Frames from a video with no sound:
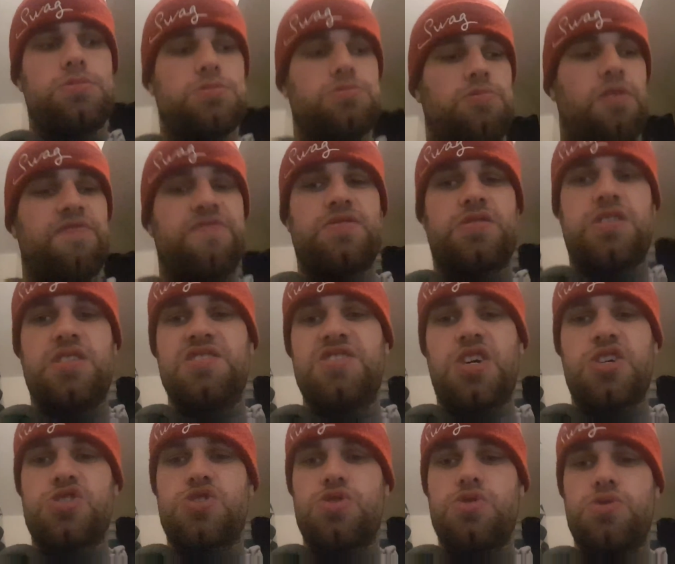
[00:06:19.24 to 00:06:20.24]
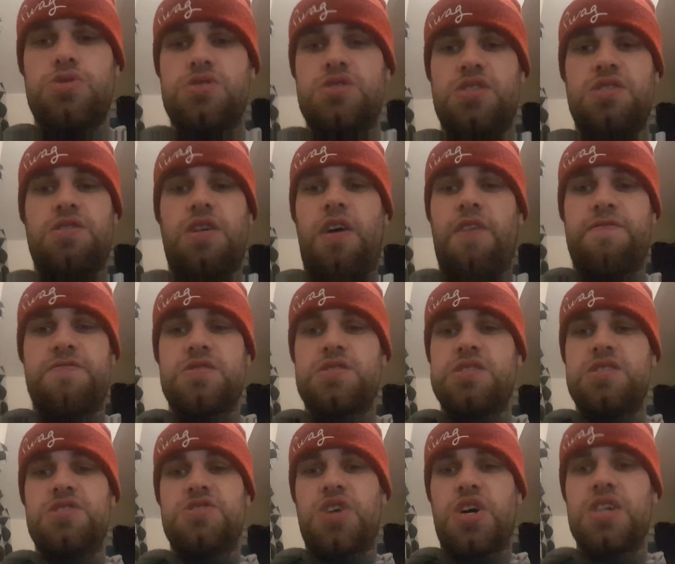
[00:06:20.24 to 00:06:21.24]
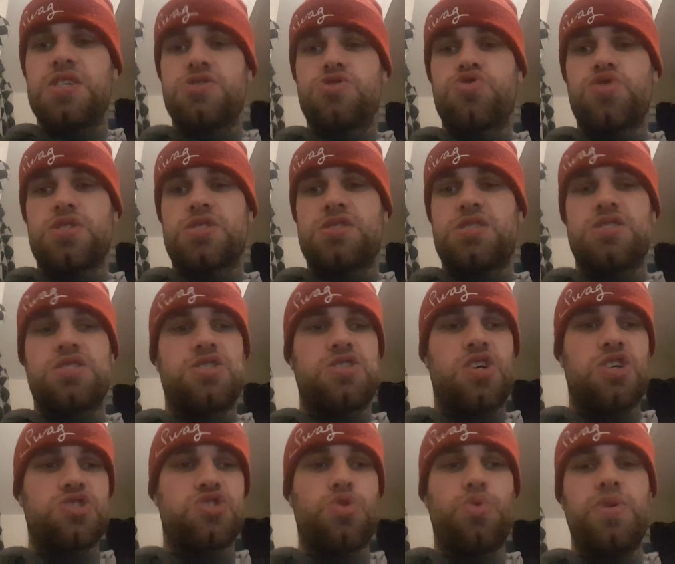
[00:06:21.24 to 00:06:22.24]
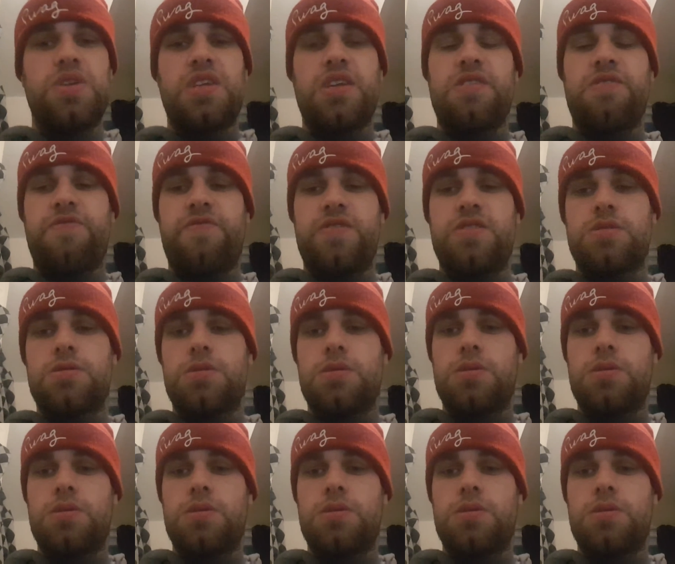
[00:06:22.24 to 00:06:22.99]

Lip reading: obviously not interested. They're not doing anything.